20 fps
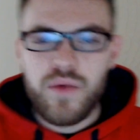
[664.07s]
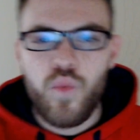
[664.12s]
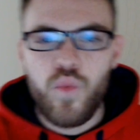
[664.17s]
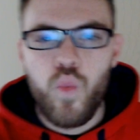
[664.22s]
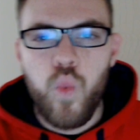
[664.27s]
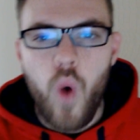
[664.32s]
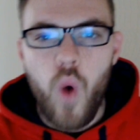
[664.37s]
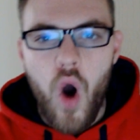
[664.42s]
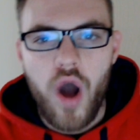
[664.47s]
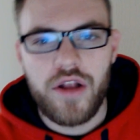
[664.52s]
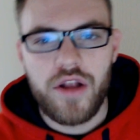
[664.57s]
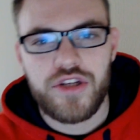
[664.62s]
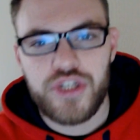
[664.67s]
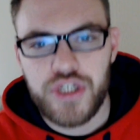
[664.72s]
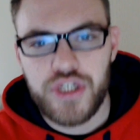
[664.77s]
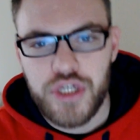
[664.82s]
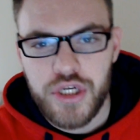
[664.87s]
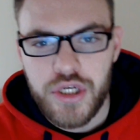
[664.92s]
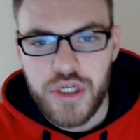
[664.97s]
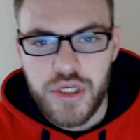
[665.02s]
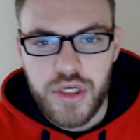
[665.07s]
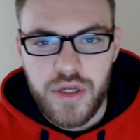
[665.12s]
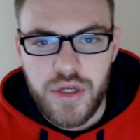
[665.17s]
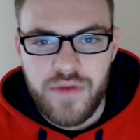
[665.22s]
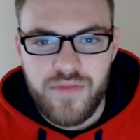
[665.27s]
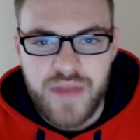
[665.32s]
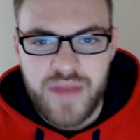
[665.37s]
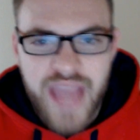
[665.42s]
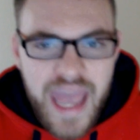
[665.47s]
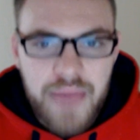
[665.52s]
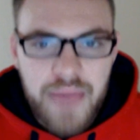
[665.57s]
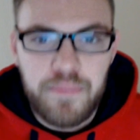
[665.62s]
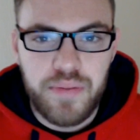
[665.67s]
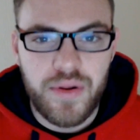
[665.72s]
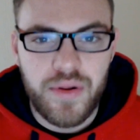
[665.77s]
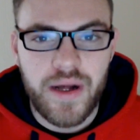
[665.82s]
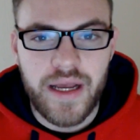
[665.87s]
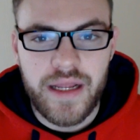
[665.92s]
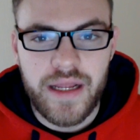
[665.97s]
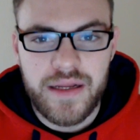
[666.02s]
Watch
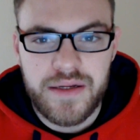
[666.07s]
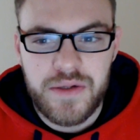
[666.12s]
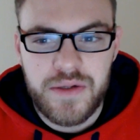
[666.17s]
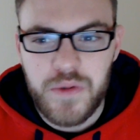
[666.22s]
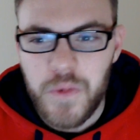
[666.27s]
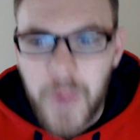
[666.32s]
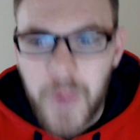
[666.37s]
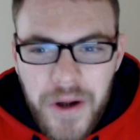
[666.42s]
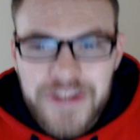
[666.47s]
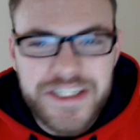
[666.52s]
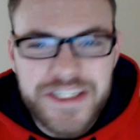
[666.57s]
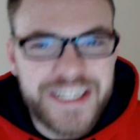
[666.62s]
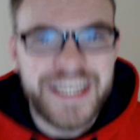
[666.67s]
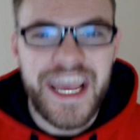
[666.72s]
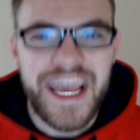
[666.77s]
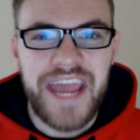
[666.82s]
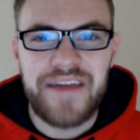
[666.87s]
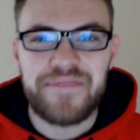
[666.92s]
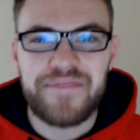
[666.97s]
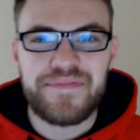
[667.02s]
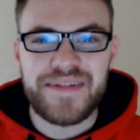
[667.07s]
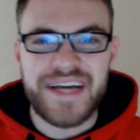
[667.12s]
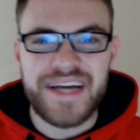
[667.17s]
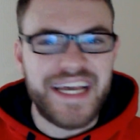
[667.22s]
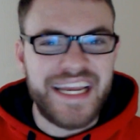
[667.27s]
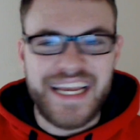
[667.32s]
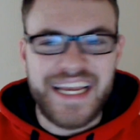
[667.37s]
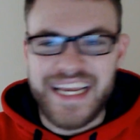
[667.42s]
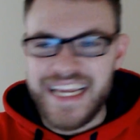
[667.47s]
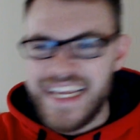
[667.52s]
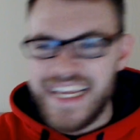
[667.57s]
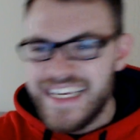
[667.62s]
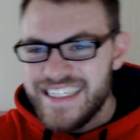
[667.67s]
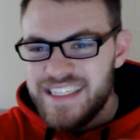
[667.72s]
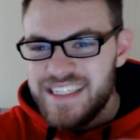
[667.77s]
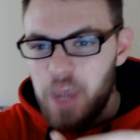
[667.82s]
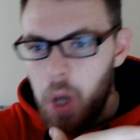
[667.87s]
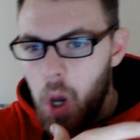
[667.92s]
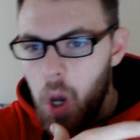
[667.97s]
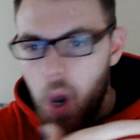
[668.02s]
gameplay. Watching gameplay
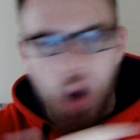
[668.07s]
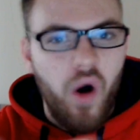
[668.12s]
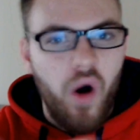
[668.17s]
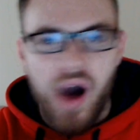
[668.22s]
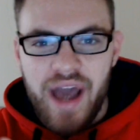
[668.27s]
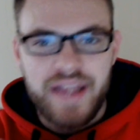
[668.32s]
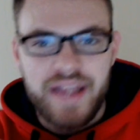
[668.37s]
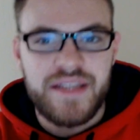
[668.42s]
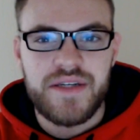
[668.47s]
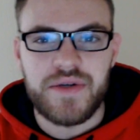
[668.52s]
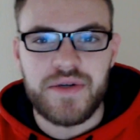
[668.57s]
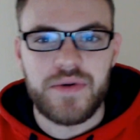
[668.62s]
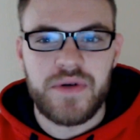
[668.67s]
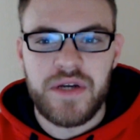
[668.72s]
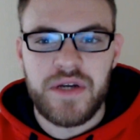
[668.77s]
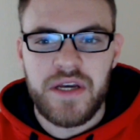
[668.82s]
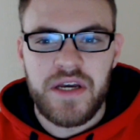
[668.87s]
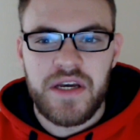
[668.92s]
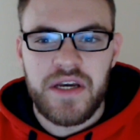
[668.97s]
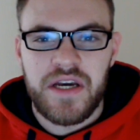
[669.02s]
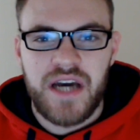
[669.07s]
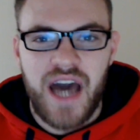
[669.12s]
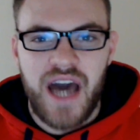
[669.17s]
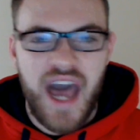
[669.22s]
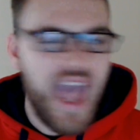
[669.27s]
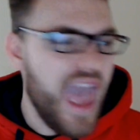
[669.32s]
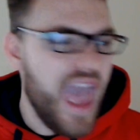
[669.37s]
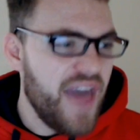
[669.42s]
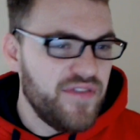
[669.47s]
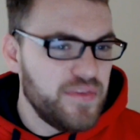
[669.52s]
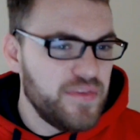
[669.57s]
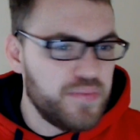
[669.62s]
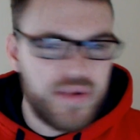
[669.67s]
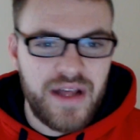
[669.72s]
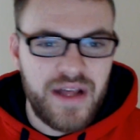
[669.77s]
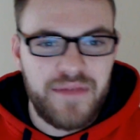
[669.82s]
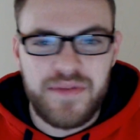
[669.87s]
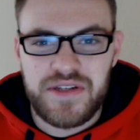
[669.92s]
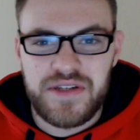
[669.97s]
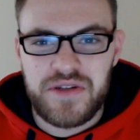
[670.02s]
is all I do. I haven't
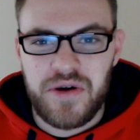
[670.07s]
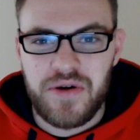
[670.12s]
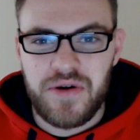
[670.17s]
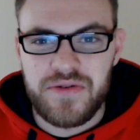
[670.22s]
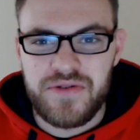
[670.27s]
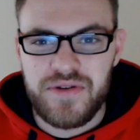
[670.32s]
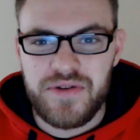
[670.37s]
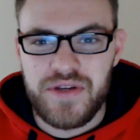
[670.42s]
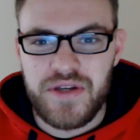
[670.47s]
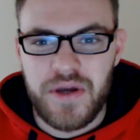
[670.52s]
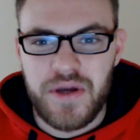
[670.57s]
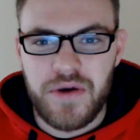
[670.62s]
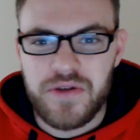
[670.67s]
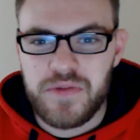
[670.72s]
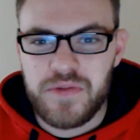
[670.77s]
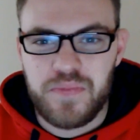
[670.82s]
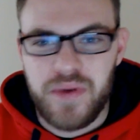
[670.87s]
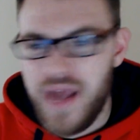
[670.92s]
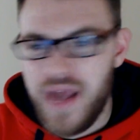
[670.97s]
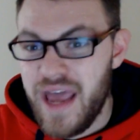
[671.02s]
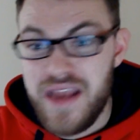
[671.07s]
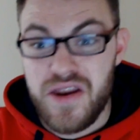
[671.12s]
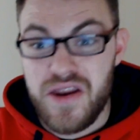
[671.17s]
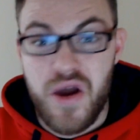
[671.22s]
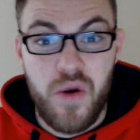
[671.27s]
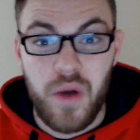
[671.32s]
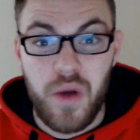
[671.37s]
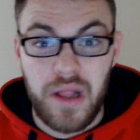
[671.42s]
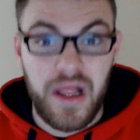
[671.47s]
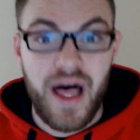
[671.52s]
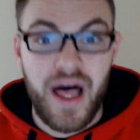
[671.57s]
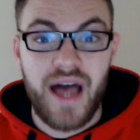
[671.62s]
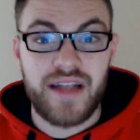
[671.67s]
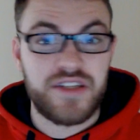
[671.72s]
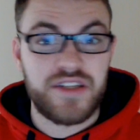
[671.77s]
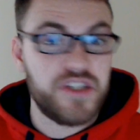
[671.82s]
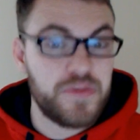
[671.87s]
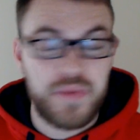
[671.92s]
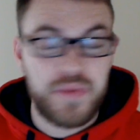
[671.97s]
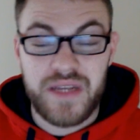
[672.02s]
played much Call of Duty Ghost, but I know a lot
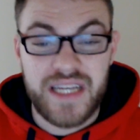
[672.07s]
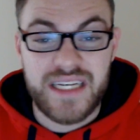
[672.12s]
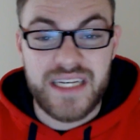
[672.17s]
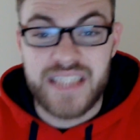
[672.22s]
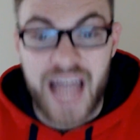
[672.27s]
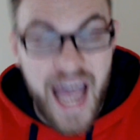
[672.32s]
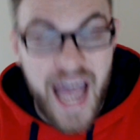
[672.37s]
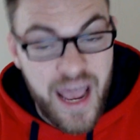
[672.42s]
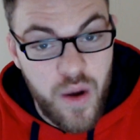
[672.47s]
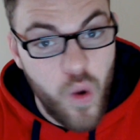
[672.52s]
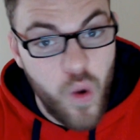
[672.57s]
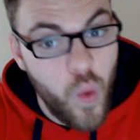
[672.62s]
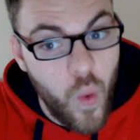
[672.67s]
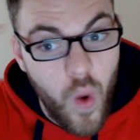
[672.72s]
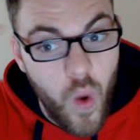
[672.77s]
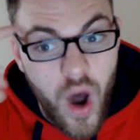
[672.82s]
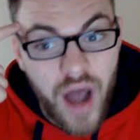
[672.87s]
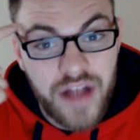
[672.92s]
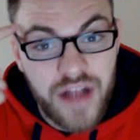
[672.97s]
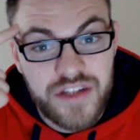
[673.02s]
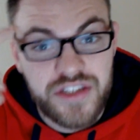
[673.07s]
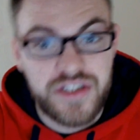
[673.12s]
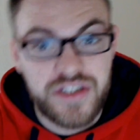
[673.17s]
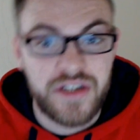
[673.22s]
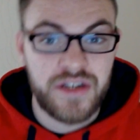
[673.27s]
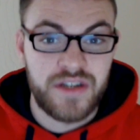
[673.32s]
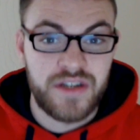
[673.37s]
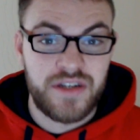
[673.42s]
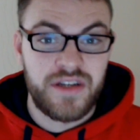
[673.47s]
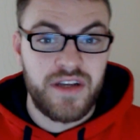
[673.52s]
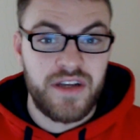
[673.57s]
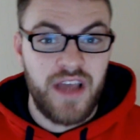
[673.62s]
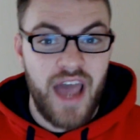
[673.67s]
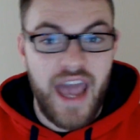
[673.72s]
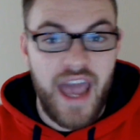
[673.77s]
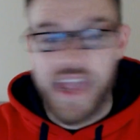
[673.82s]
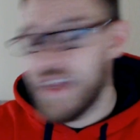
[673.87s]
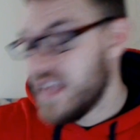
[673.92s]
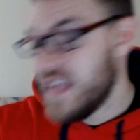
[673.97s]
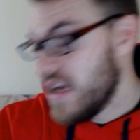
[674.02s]
just because I watch.
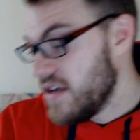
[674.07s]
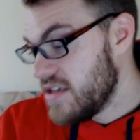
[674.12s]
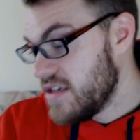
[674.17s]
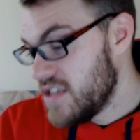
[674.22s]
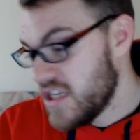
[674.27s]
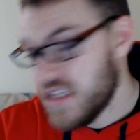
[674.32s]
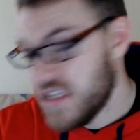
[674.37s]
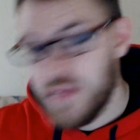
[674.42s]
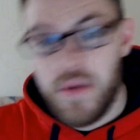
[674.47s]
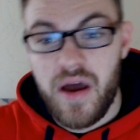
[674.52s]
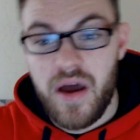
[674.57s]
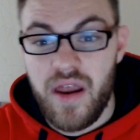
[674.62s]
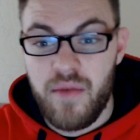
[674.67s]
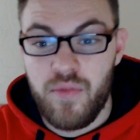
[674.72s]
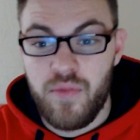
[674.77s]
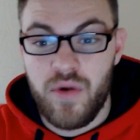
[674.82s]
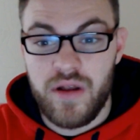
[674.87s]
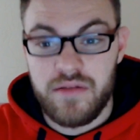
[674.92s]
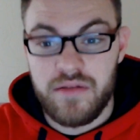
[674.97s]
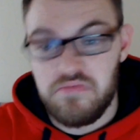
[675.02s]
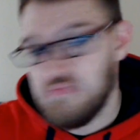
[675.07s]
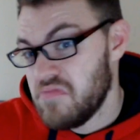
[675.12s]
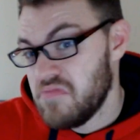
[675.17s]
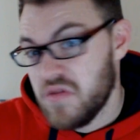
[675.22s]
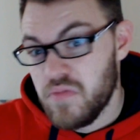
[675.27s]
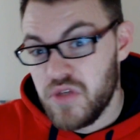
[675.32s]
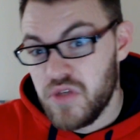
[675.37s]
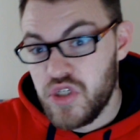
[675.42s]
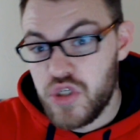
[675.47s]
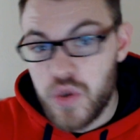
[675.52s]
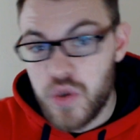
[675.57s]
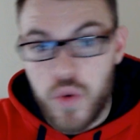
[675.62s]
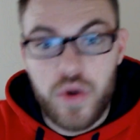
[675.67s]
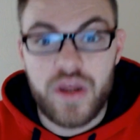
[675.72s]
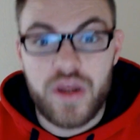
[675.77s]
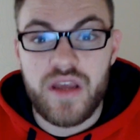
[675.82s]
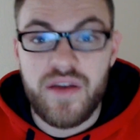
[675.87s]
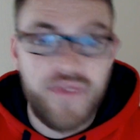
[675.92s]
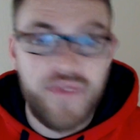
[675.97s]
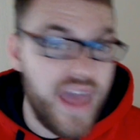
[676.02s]
I can tell you just about what the
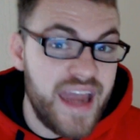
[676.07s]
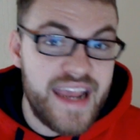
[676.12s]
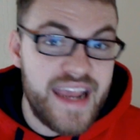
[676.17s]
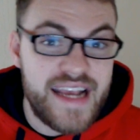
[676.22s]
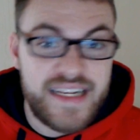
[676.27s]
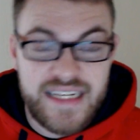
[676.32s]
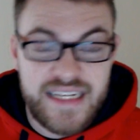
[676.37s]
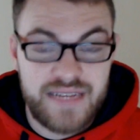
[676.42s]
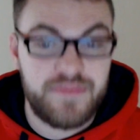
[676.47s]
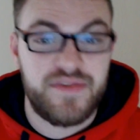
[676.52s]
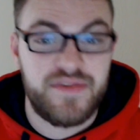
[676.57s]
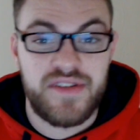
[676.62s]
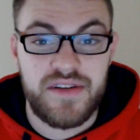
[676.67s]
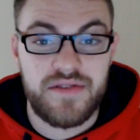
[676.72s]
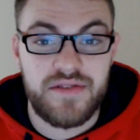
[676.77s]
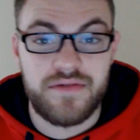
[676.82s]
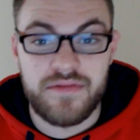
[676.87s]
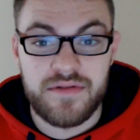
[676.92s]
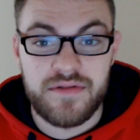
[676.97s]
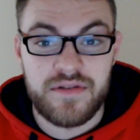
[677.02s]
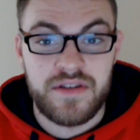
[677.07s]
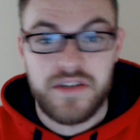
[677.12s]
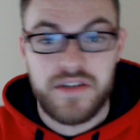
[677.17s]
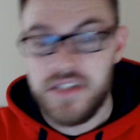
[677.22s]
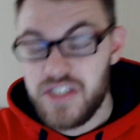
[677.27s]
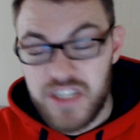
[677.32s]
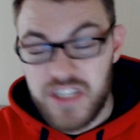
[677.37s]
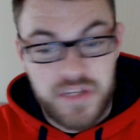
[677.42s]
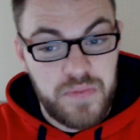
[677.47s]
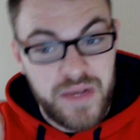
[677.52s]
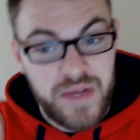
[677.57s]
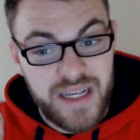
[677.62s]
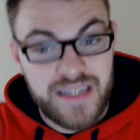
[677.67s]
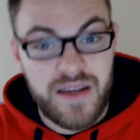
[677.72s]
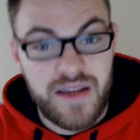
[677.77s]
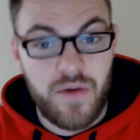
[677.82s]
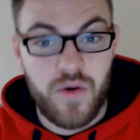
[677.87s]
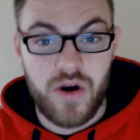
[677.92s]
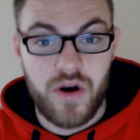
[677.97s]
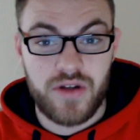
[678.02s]
majority of NA teams do just because
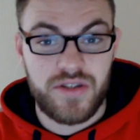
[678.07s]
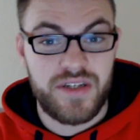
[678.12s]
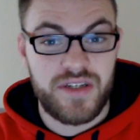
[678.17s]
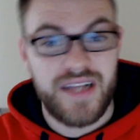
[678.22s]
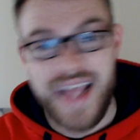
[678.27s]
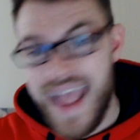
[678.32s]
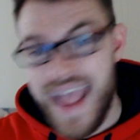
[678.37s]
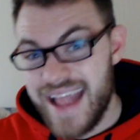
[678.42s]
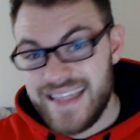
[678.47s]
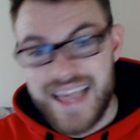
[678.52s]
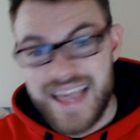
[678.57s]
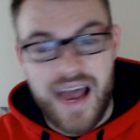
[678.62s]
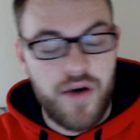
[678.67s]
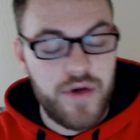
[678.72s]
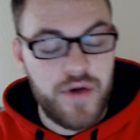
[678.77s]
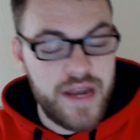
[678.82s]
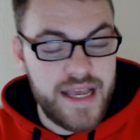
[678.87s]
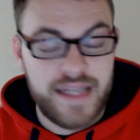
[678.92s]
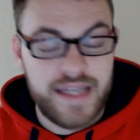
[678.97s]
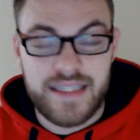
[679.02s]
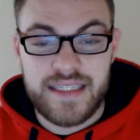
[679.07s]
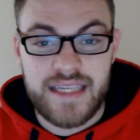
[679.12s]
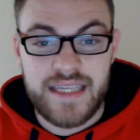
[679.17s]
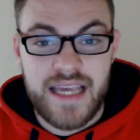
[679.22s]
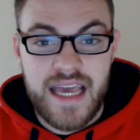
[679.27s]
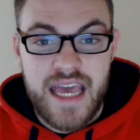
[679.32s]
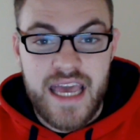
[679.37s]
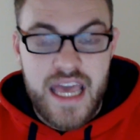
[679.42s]
I watch. It's how it is.